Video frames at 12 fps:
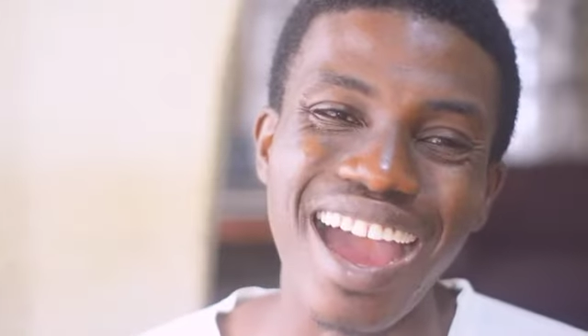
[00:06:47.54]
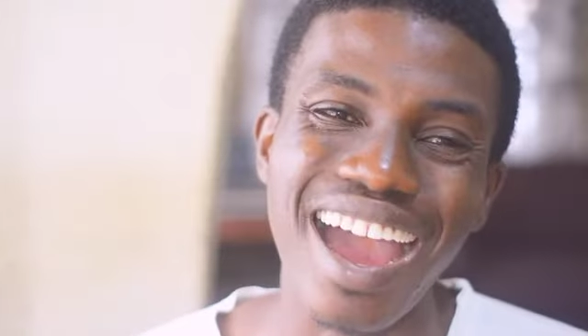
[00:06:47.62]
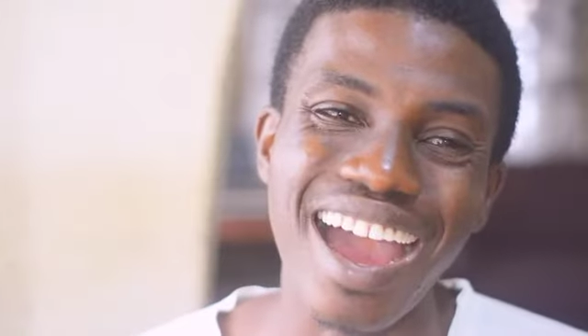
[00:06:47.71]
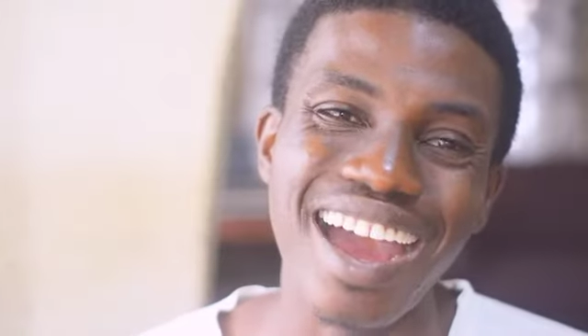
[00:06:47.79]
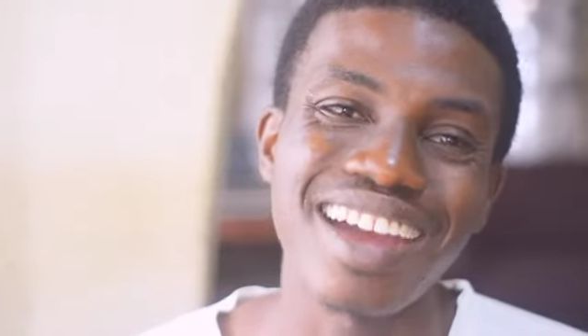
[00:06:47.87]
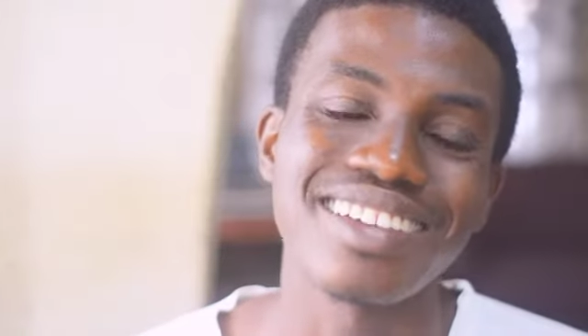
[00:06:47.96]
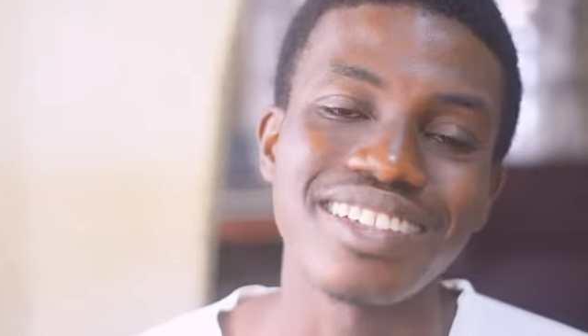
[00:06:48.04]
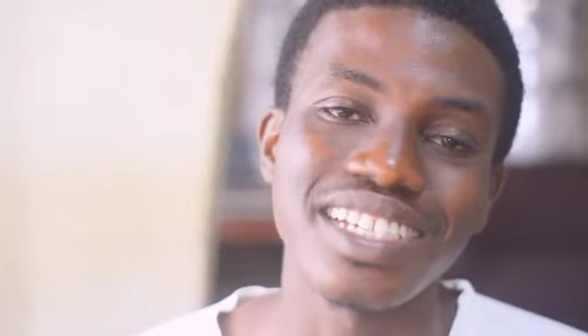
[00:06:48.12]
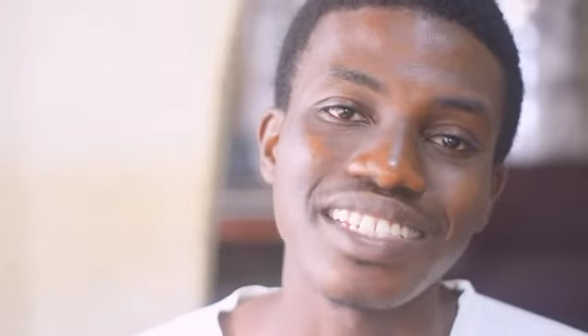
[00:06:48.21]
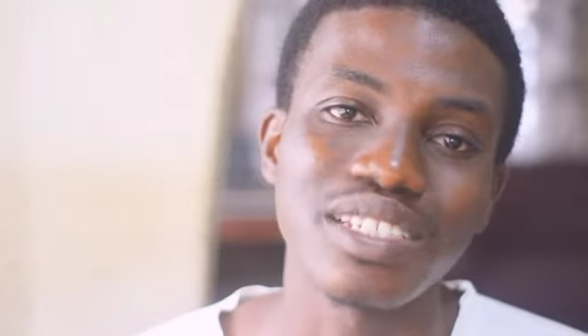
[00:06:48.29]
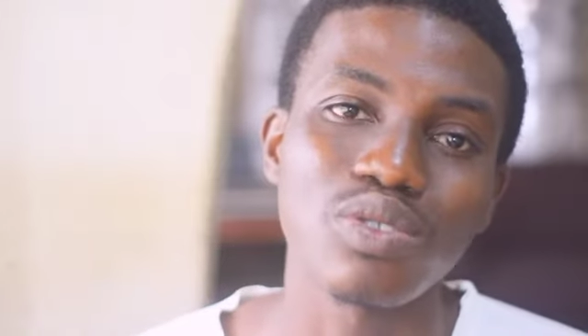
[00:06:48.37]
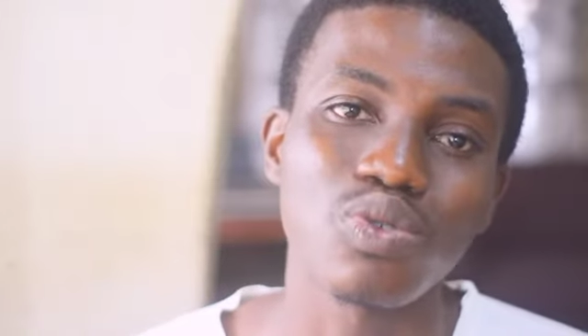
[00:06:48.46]
are
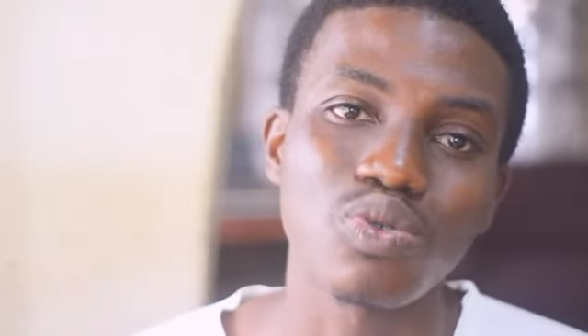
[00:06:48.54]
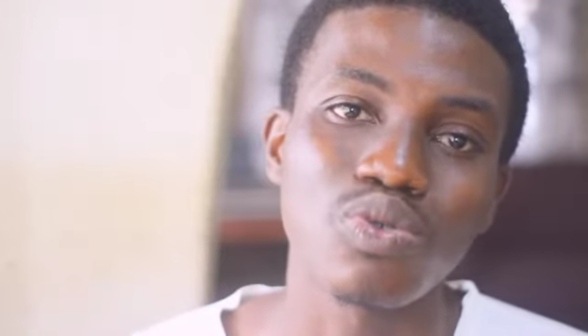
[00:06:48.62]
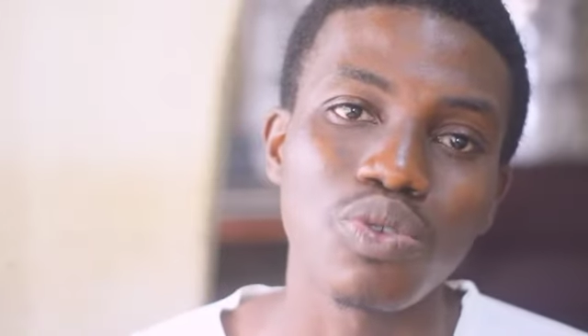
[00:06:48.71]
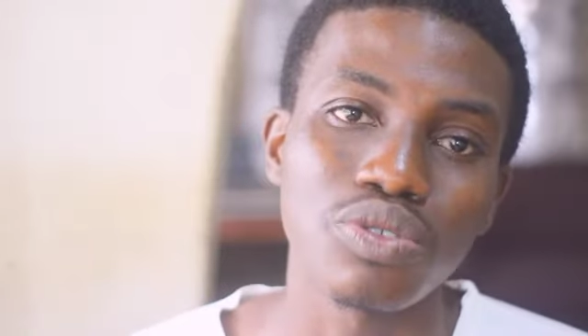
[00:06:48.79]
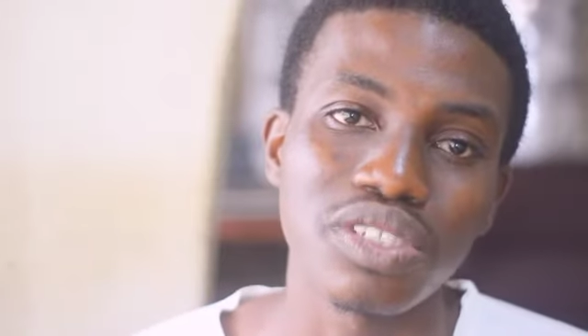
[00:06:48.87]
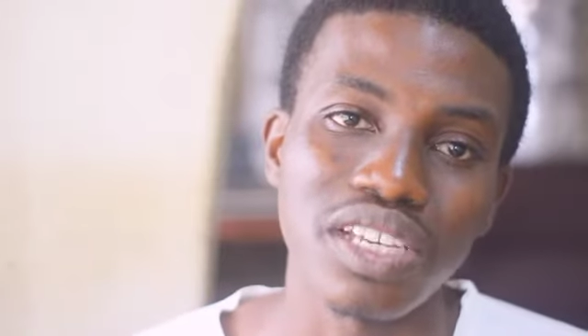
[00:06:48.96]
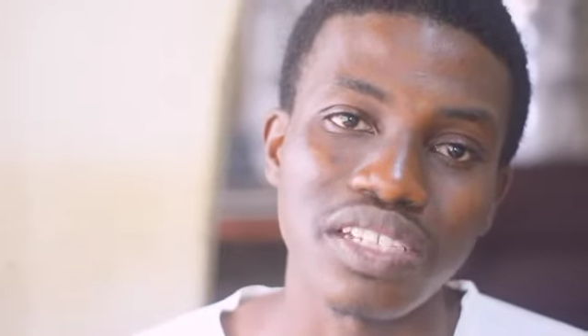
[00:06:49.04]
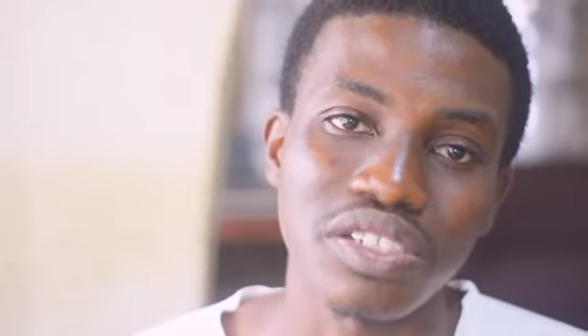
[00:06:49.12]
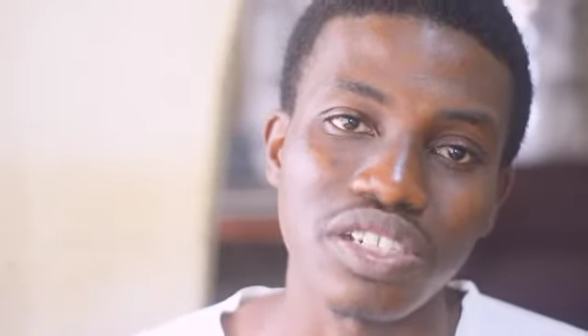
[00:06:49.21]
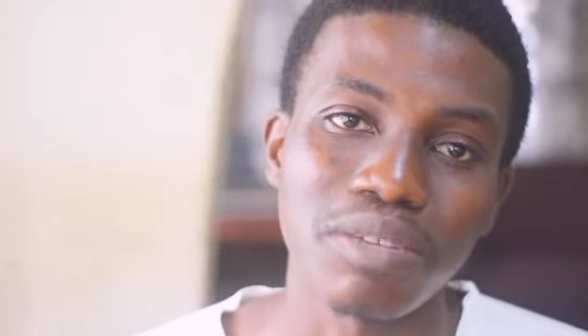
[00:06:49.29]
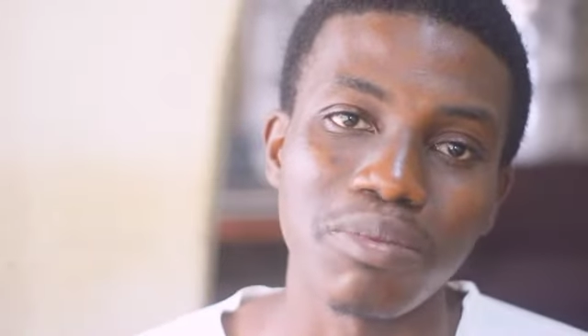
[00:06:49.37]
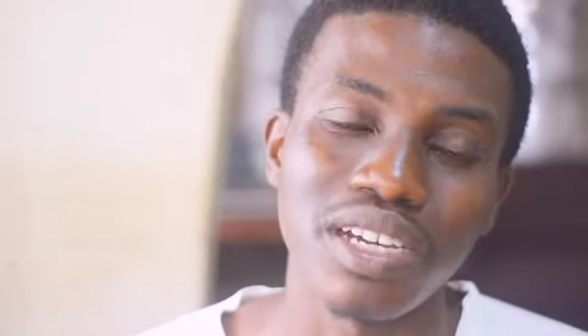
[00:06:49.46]
ready to go the
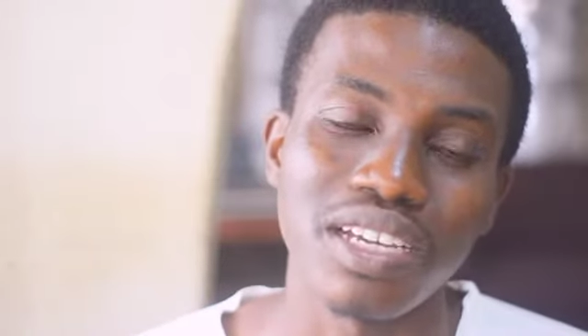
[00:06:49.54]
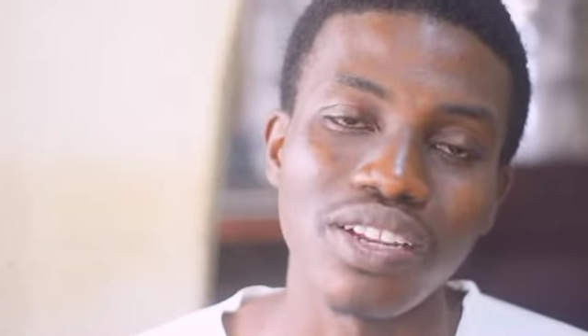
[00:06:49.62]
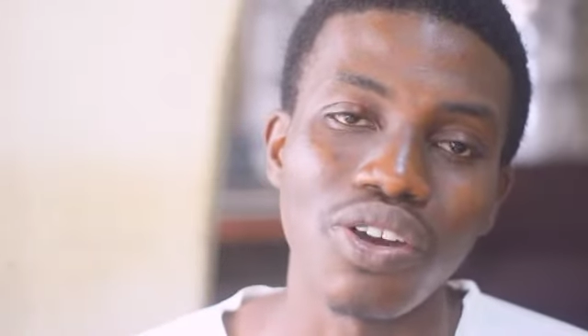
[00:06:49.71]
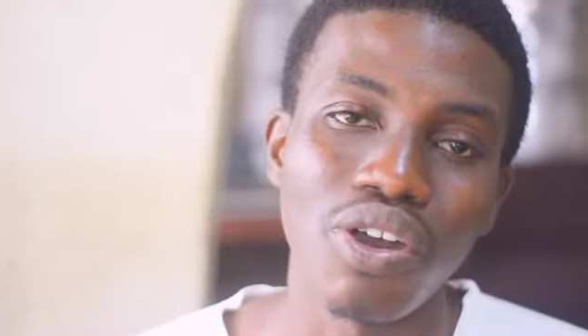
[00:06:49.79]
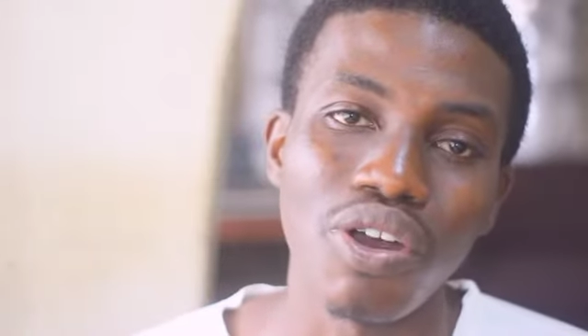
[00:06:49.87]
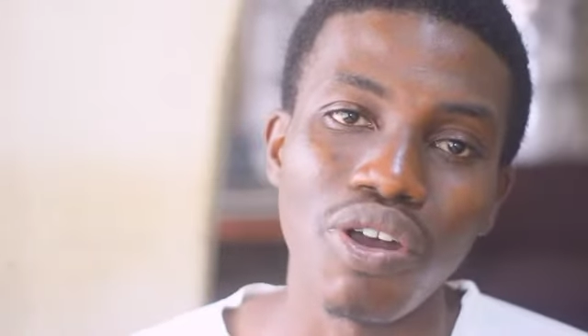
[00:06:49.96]
extra mile